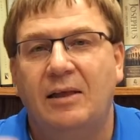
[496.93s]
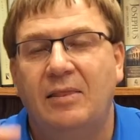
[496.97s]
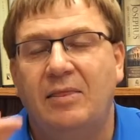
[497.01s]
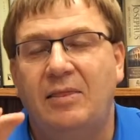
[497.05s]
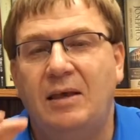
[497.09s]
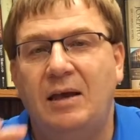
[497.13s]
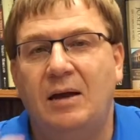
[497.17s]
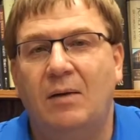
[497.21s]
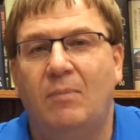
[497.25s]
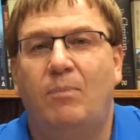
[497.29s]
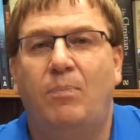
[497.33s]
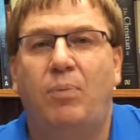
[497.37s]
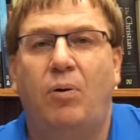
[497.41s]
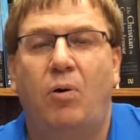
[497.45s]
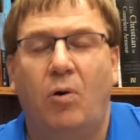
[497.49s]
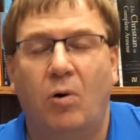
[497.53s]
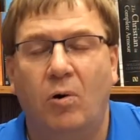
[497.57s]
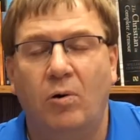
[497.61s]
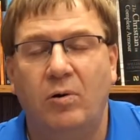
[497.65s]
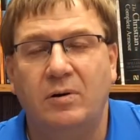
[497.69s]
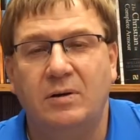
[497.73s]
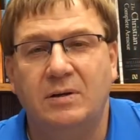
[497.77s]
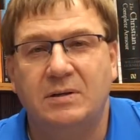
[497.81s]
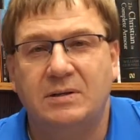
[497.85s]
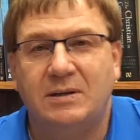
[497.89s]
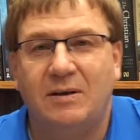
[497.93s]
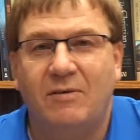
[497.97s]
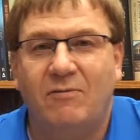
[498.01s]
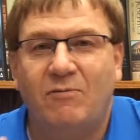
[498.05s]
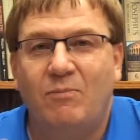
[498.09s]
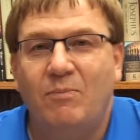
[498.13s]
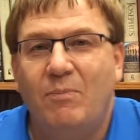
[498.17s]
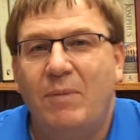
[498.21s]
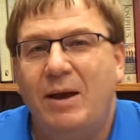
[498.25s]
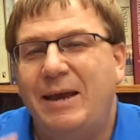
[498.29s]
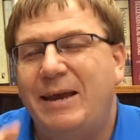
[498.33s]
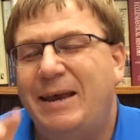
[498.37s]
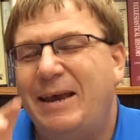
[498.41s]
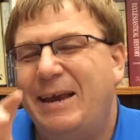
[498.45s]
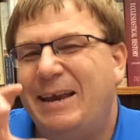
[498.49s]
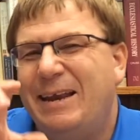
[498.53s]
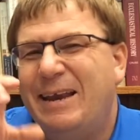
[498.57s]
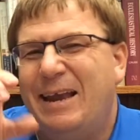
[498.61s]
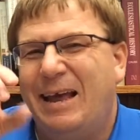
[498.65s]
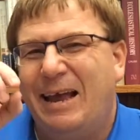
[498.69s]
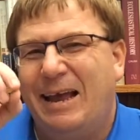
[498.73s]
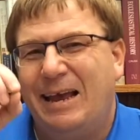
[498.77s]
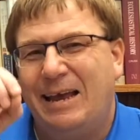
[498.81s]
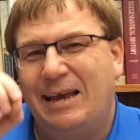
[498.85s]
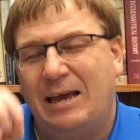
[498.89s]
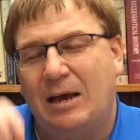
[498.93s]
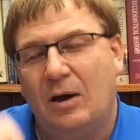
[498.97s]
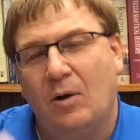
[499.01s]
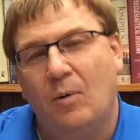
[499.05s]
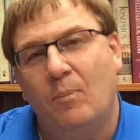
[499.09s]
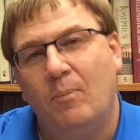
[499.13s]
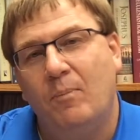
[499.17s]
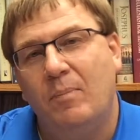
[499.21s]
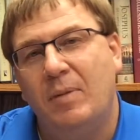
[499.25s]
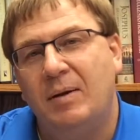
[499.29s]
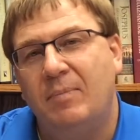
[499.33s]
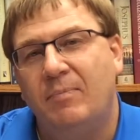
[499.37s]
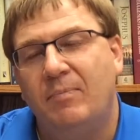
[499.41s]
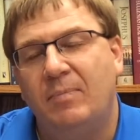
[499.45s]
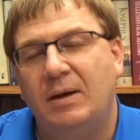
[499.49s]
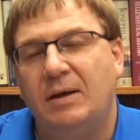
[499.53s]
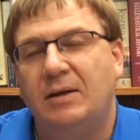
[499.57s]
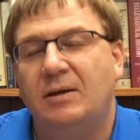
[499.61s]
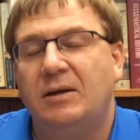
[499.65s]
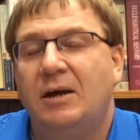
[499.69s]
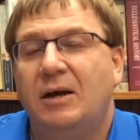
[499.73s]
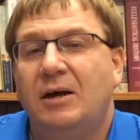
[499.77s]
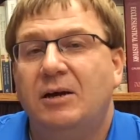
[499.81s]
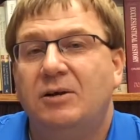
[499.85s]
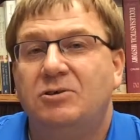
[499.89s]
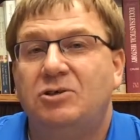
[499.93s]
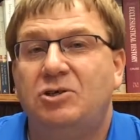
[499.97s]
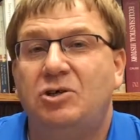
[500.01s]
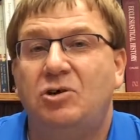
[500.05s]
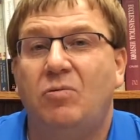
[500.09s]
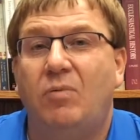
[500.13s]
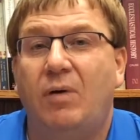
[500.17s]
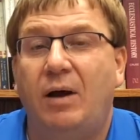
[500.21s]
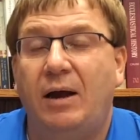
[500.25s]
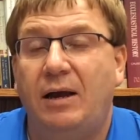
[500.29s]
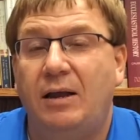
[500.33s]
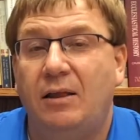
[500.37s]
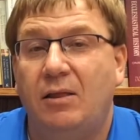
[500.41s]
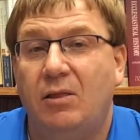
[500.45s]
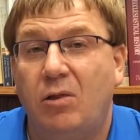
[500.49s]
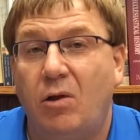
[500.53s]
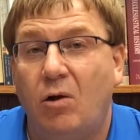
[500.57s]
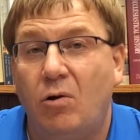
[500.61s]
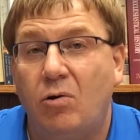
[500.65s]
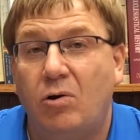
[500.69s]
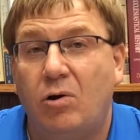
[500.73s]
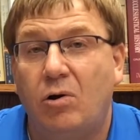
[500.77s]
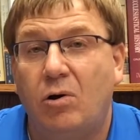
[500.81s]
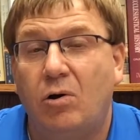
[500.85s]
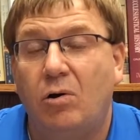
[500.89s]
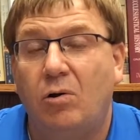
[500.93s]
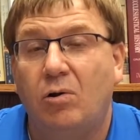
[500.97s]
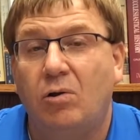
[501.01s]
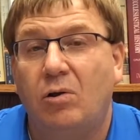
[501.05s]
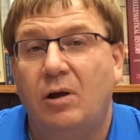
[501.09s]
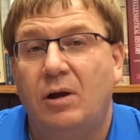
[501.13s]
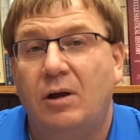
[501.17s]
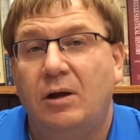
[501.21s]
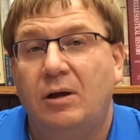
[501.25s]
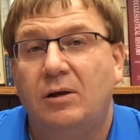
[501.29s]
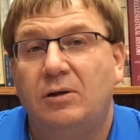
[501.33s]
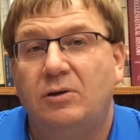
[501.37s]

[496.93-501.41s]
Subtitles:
the importance of making a commitment to a local